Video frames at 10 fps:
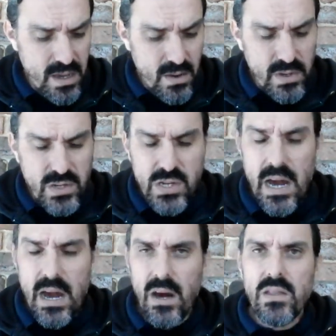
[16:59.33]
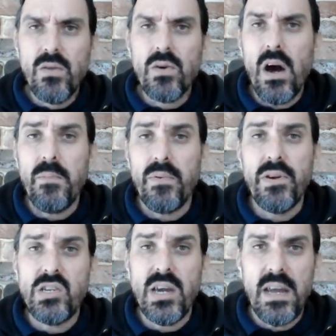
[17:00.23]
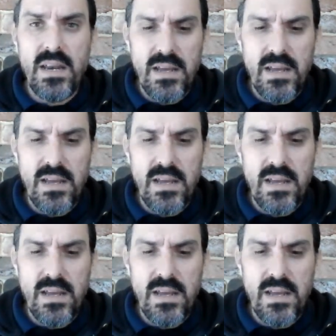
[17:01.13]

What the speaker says: which I appreciate.